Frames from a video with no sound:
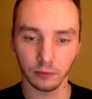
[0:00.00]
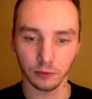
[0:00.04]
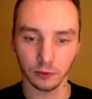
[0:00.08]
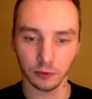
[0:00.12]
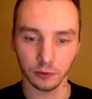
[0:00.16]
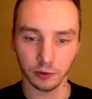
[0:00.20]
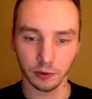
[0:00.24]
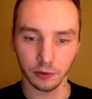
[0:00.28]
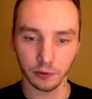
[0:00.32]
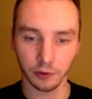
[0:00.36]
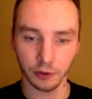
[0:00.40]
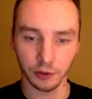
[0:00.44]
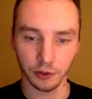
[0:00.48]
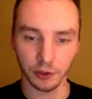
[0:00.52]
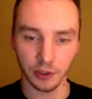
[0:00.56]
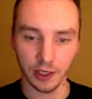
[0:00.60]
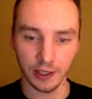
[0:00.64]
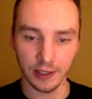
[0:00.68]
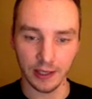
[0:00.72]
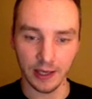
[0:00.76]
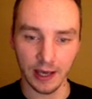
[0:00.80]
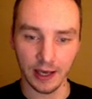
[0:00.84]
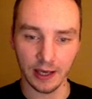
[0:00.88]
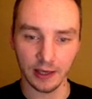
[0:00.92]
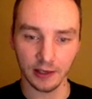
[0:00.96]
should we do
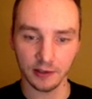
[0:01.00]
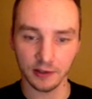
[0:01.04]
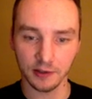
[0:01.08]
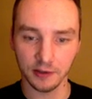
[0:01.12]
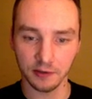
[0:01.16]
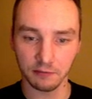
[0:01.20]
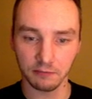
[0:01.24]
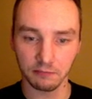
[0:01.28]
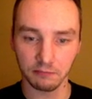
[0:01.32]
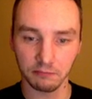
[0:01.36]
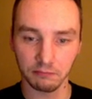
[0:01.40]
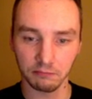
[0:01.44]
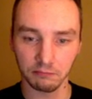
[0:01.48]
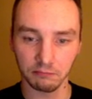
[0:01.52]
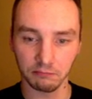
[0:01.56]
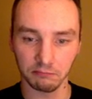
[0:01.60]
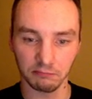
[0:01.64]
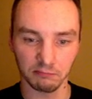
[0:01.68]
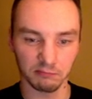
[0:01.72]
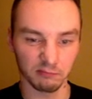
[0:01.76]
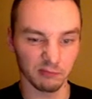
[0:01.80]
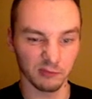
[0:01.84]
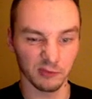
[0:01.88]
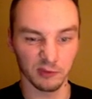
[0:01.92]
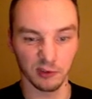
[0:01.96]
shake x?
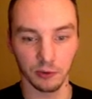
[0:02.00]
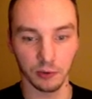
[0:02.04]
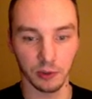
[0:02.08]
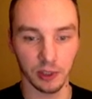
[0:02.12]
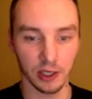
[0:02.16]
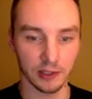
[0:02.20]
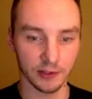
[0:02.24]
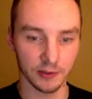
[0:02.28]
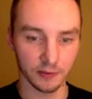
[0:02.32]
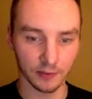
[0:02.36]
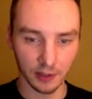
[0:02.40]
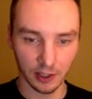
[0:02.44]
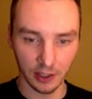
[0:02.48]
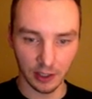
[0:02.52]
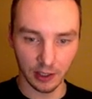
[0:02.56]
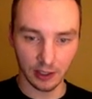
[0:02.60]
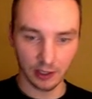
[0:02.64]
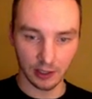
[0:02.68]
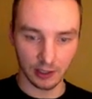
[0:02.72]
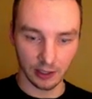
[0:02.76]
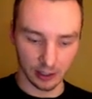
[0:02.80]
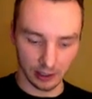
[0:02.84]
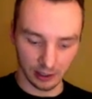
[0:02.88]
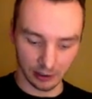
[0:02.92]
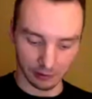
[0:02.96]
Hmm, I guess.
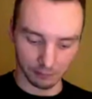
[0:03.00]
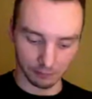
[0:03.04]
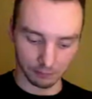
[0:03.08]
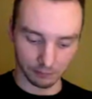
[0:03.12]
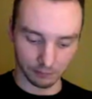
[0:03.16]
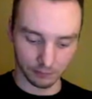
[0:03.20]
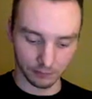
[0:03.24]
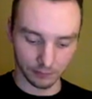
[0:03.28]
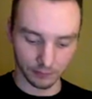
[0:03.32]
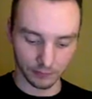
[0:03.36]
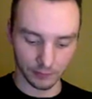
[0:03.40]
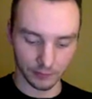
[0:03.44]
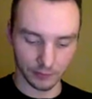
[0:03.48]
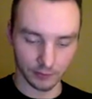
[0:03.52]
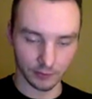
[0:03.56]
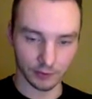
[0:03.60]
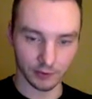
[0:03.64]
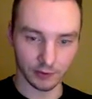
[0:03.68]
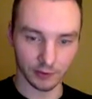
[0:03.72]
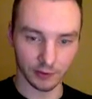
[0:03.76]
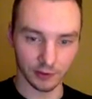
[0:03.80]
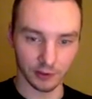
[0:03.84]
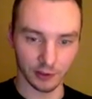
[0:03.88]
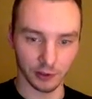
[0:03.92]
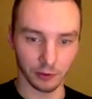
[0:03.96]
Um,
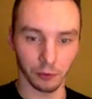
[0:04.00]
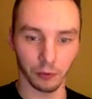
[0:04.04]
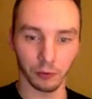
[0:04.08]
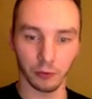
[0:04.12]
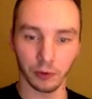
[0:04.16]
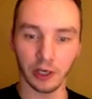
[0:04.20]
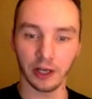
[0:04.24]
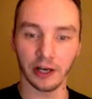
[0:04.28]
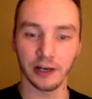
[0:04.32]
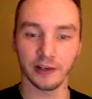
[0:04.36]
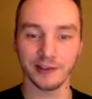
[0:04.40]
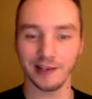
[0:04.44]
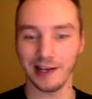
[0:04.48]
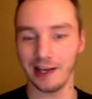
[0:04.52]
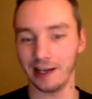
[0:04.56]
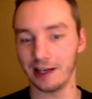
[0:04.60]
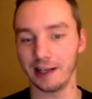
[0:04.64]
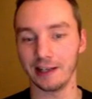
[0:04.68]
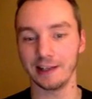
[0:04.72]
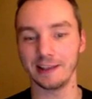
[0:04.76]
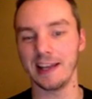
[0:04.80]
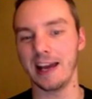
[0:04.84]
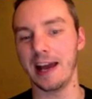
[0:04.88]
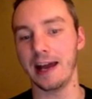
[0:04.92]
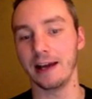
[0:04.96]
so we were kind of saying
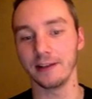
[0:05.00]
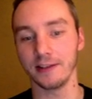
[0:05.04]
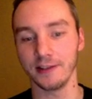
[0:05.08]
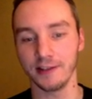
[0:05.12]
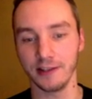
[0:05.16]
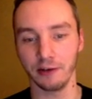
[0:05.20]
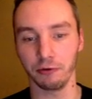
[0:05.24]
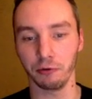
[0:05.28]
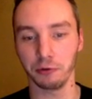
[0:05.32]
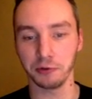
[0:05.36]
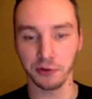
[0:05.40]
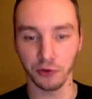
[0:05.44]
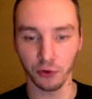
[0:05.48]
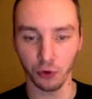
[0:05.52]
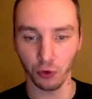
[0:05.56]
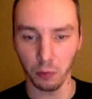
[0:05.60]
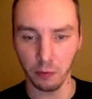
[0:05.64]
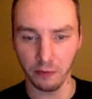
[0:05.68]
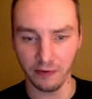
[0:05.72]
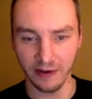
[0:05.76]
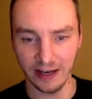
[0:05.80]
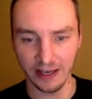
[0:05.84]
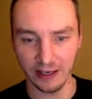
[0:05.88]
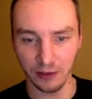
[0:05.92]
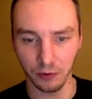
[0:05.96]
like that, zero is the normal
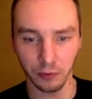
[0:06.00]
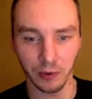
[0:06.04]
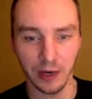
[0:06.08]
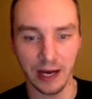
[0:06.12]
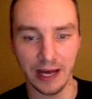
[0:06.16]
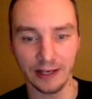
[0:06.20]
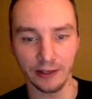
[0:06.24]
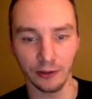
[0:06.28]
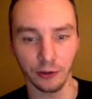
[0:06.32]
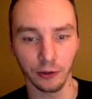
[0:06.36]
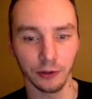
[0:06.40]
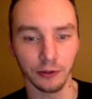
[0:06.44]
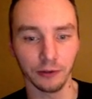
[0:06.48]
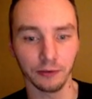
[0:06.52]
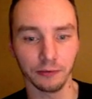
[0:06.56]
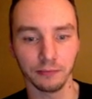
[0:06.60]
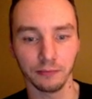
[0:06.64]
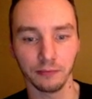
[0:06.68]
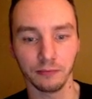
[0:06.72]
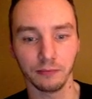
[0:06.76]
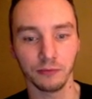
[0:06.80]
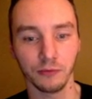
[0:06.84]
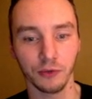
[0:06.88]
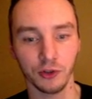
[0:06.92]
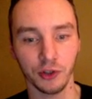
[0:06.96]
value, we're adding on
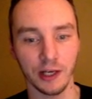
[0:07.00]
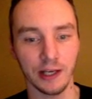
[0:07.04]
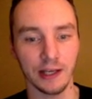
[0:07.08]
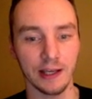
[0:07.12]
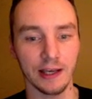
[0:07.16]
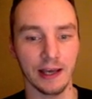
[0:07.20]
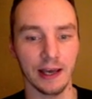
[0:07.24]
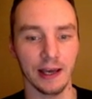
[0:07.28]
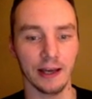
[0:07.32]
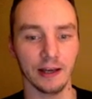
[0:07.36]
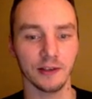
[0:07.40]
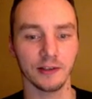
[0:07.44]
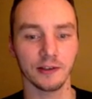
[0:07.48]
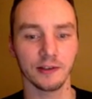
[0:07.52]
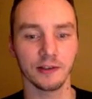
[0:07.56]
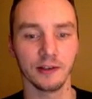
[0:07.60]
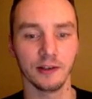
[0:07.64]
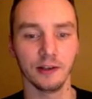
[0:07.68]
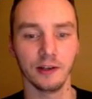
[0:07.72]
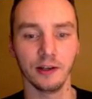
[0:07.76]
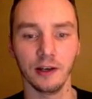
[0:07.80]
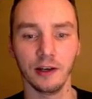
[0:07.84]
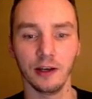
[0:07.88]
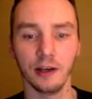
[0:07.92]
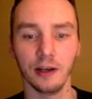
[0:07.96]
shake x.
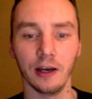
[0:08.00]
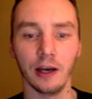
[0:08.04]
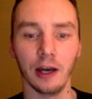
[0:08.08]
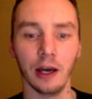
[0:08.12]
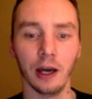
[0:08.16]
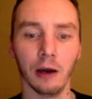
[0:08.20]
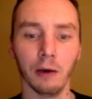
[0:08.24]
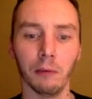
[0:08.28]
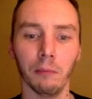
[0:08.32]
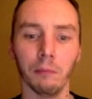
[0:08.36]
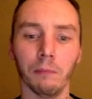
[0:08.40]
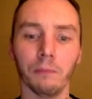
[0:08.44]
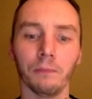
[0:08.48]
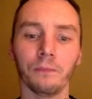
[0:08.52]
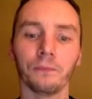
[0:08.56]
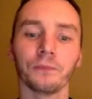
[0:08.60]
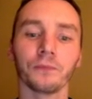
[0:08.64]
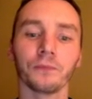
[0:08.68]
Um,